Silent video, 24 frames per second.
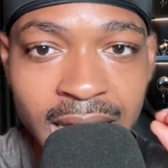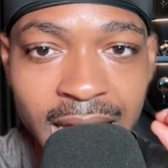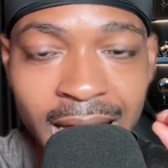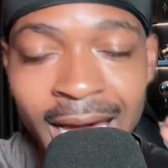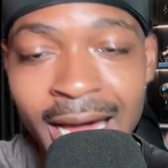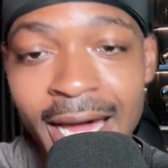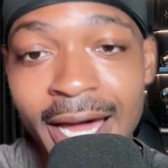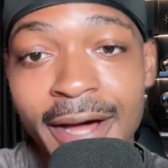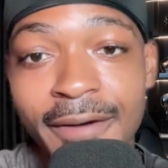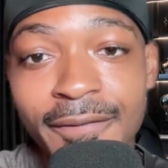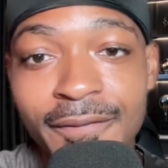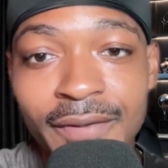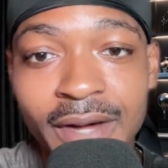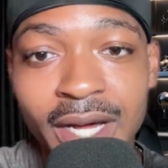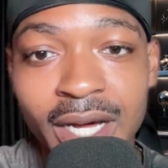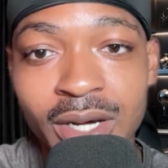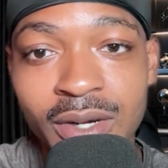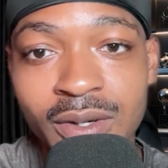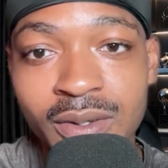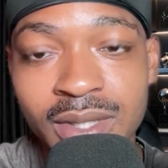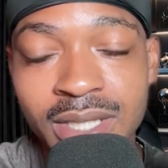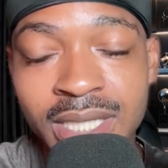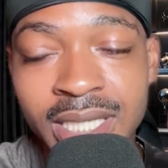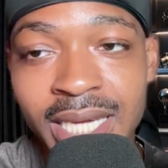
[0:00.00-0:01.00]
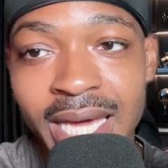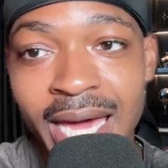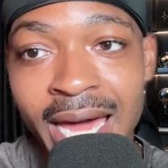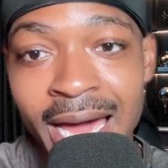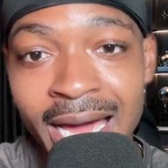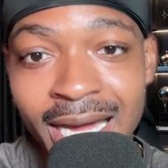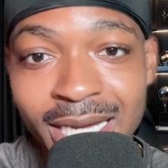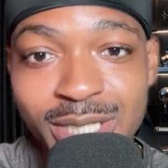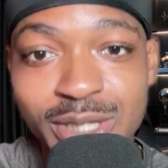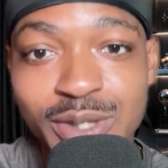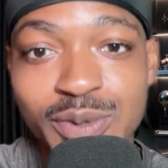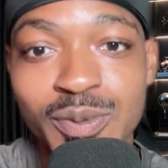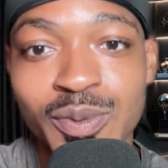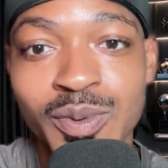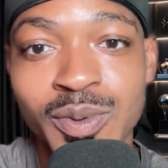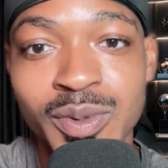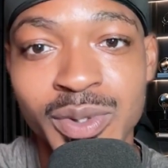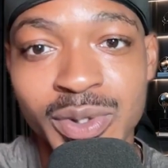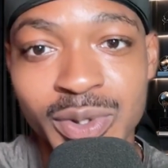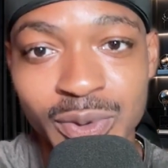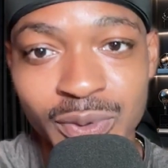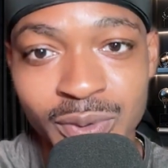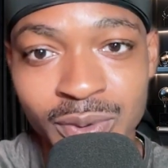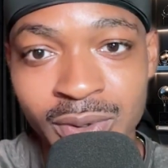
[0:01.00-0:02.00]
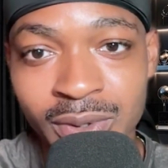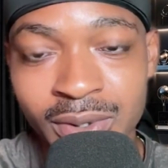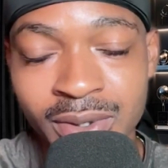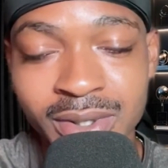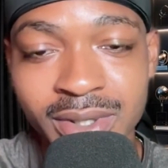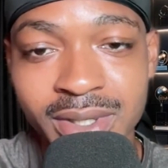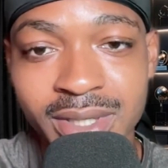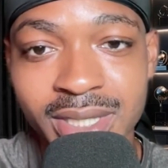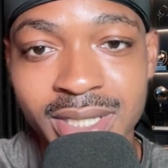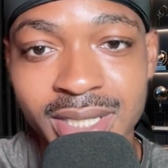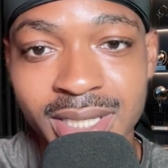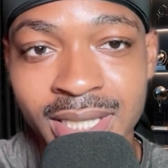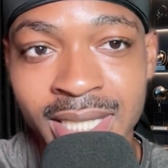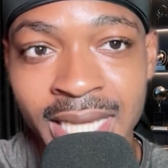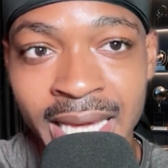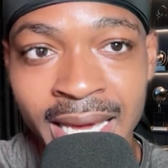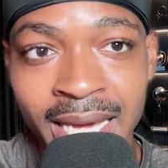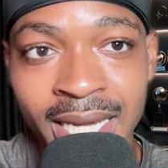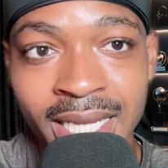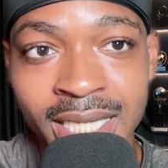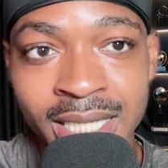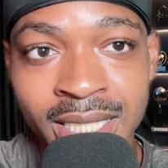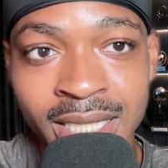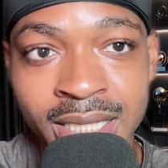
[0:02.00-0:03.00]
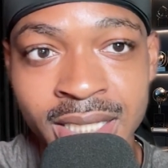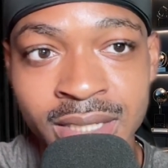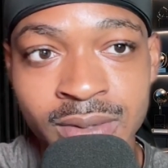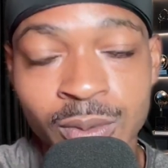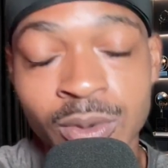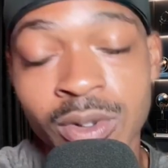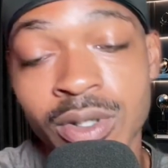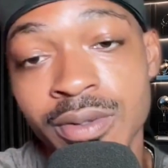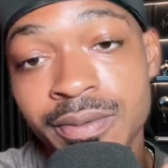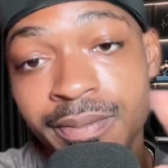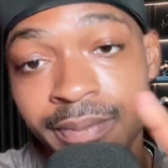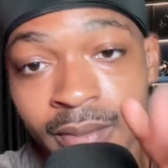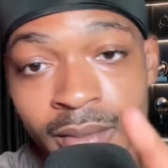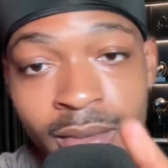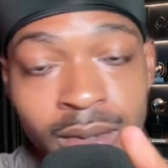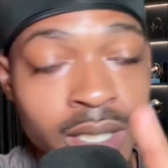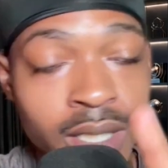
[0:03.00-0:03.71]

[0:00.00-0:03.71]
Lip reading: I have found the actual tool that is, well,